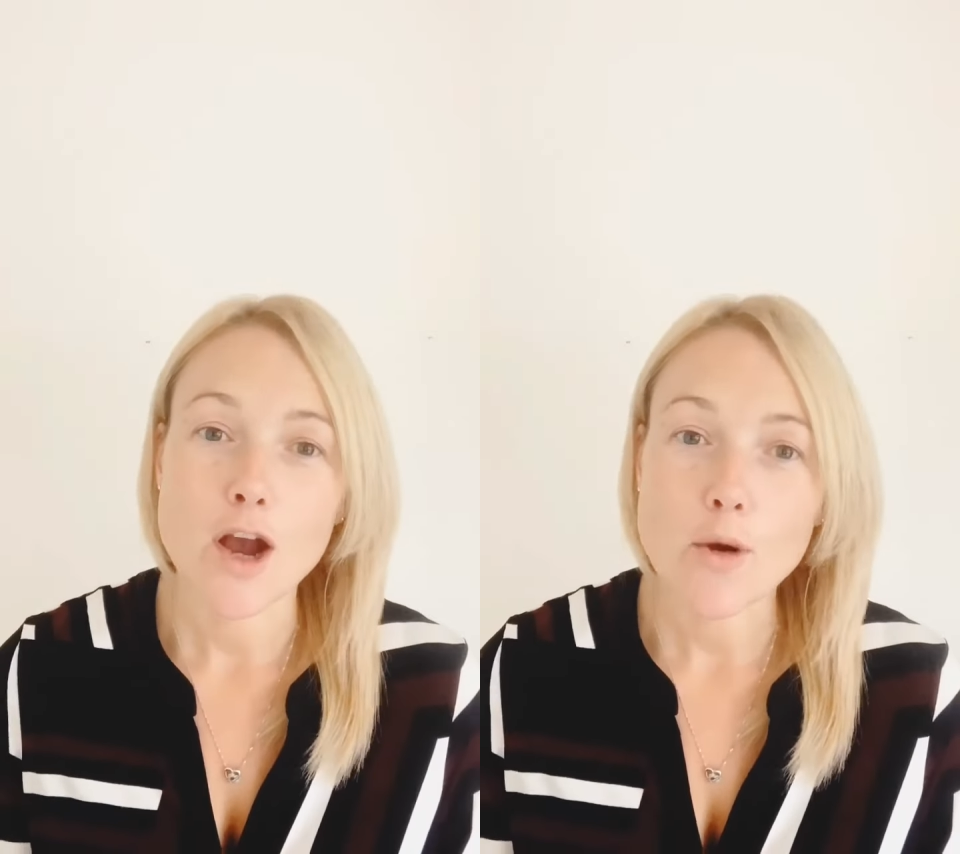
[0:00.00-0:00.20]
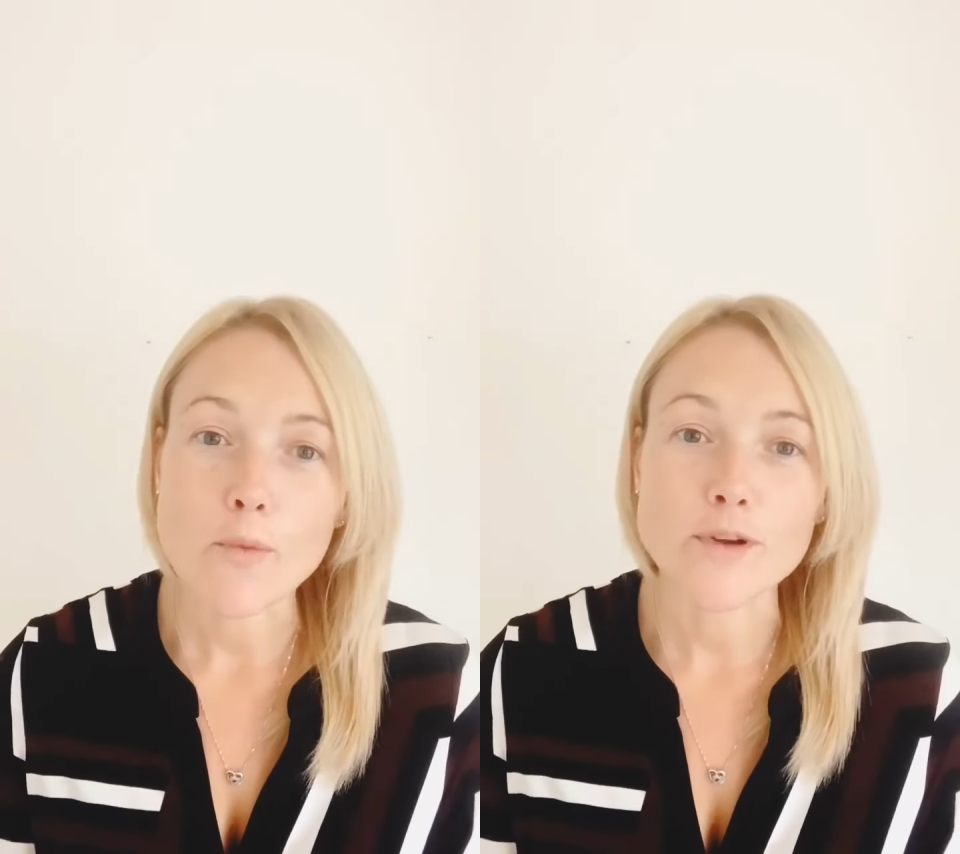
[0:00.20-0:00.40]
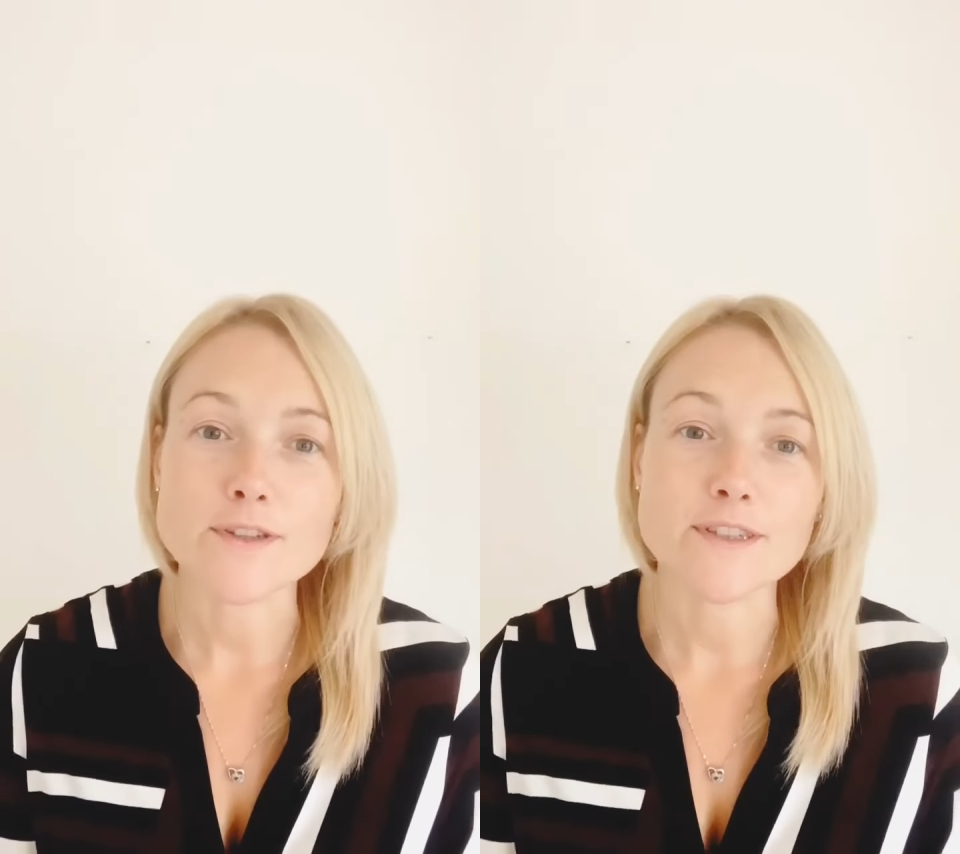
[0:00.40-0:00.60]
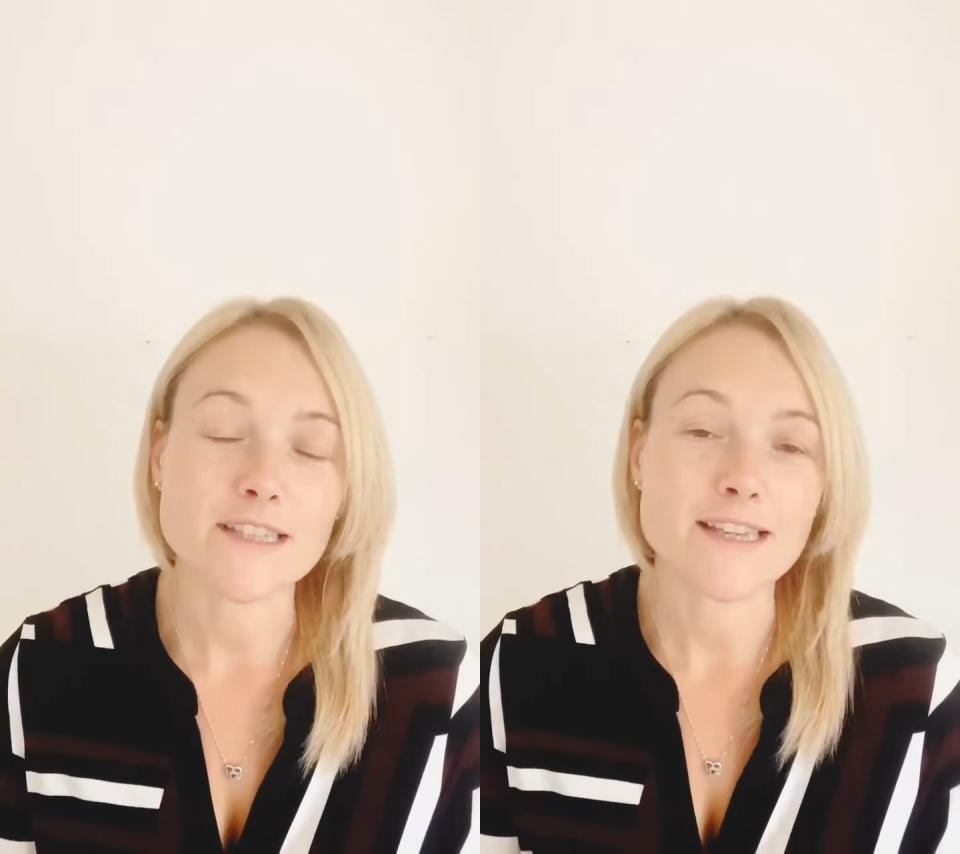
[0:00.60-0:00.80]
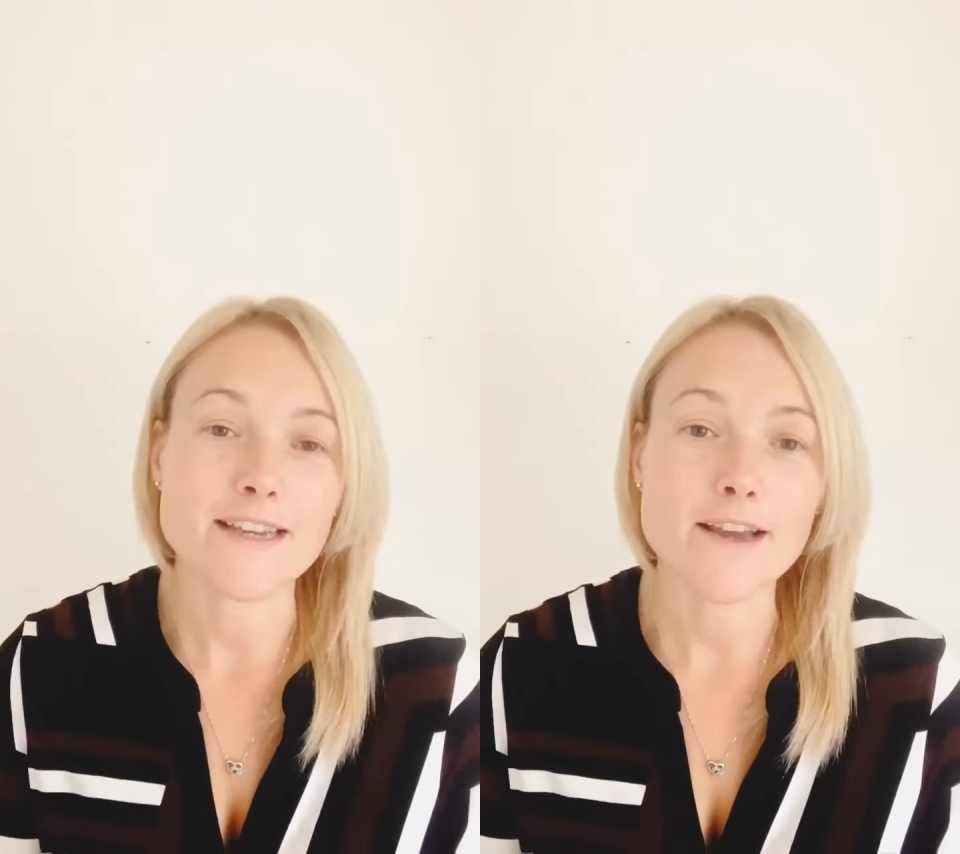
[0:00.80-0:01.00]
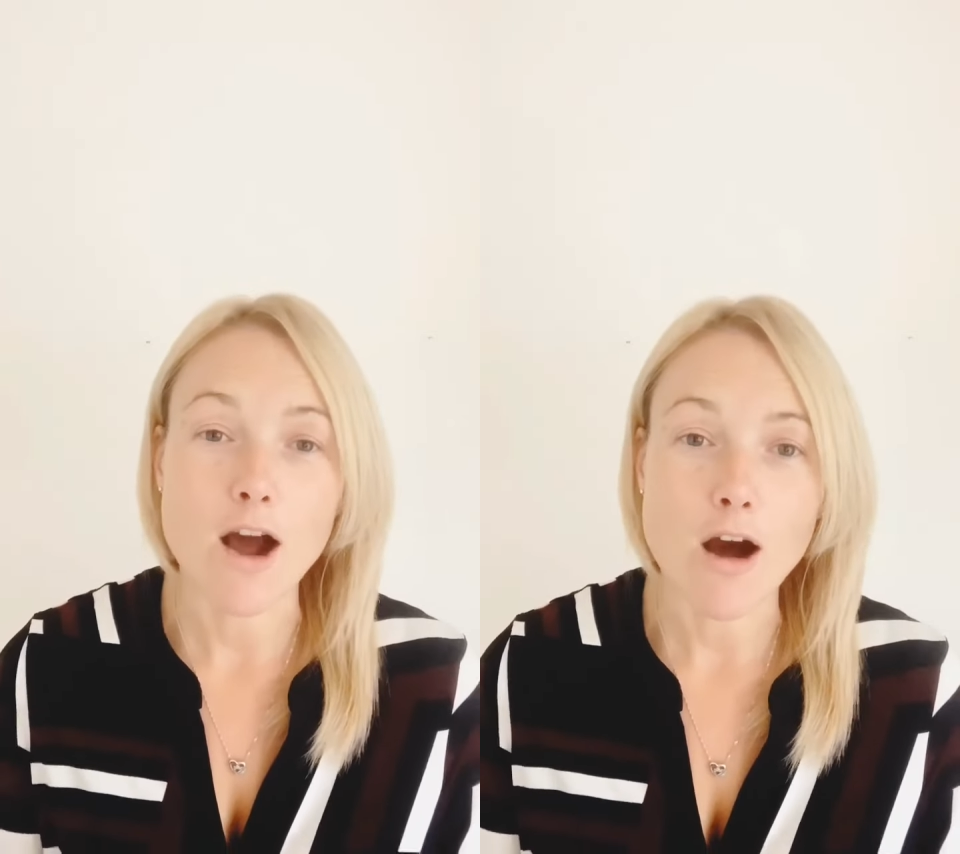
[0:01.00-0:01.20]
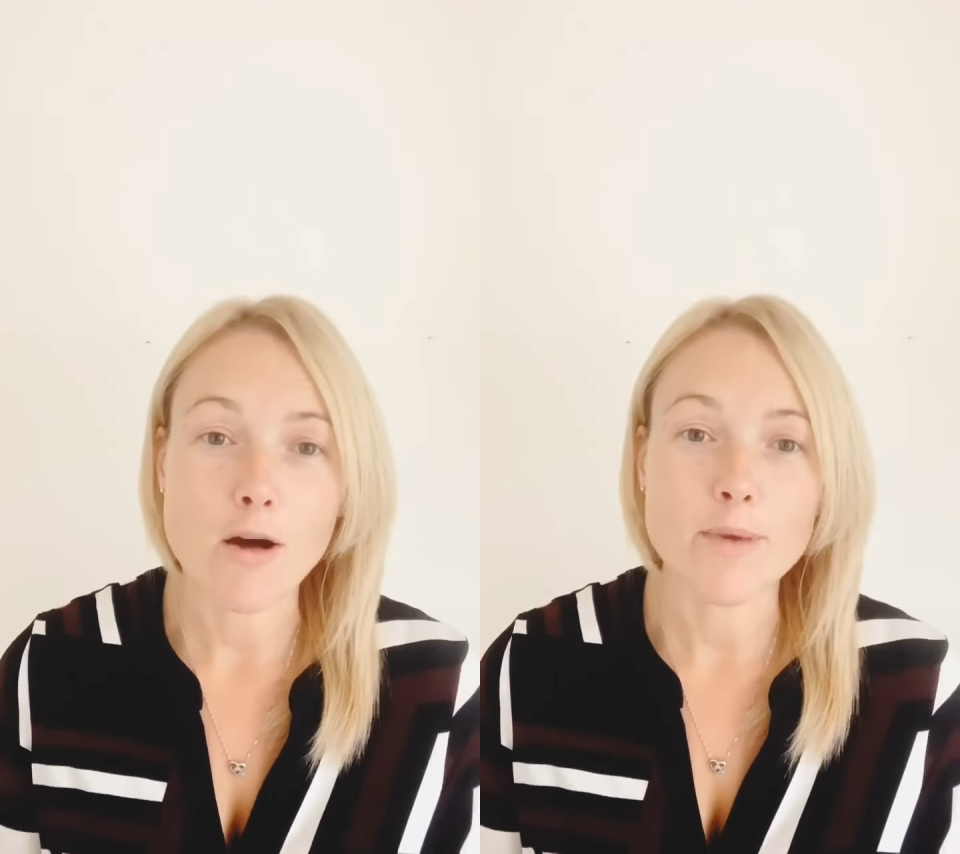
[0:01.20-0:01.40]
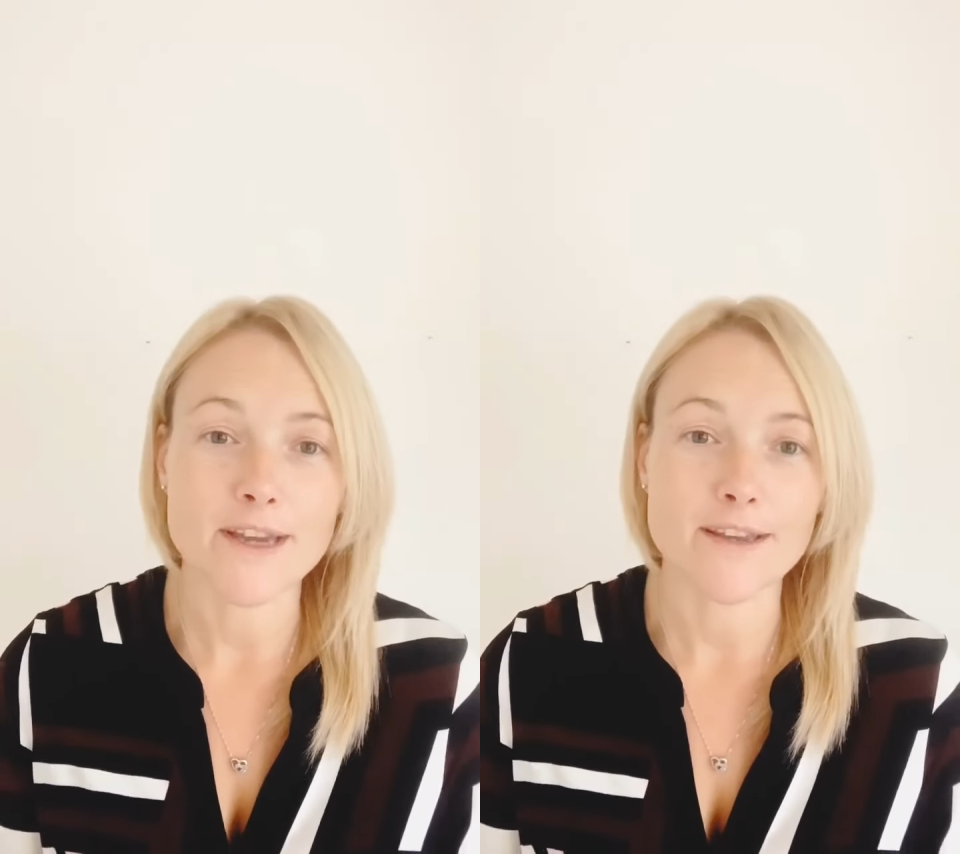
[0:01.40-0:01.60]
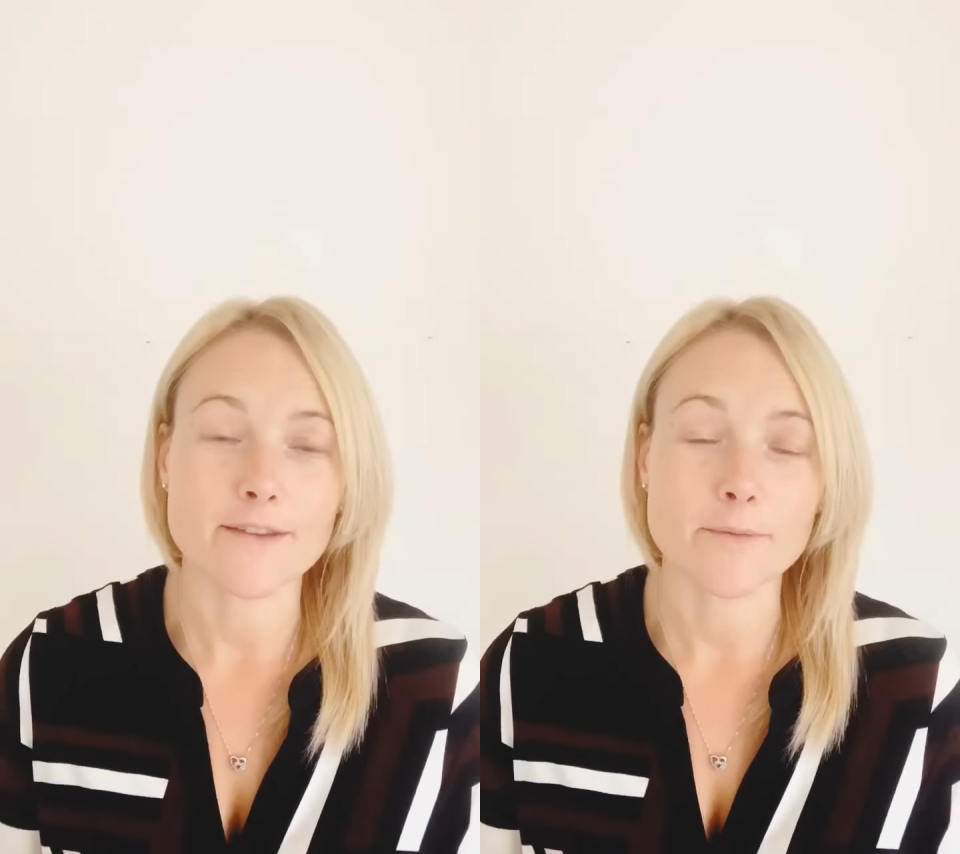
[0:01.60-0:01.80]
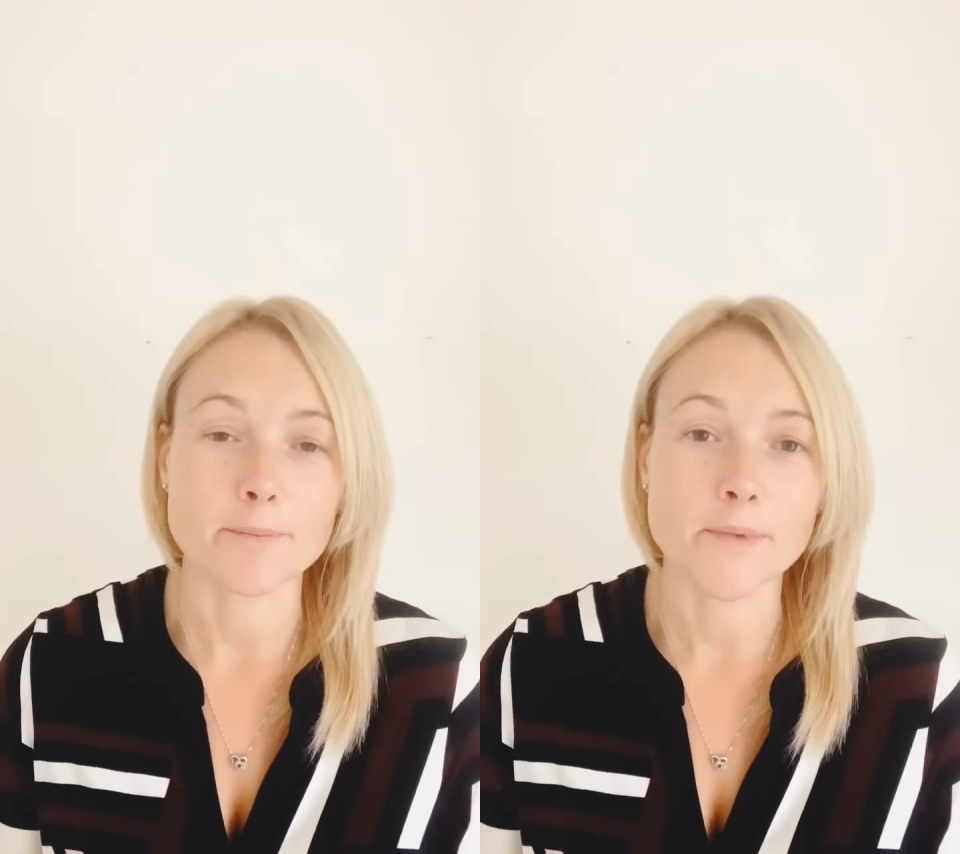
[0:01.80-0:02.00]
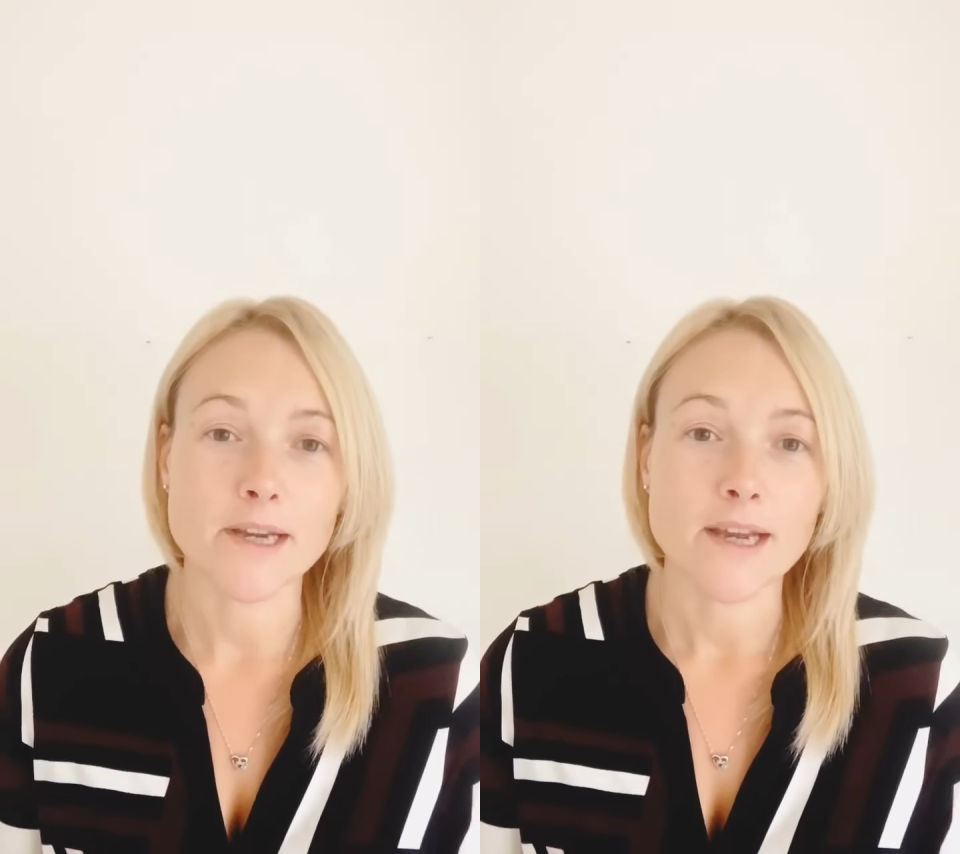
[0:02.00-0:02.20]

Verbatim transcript: and want to see karma hit them.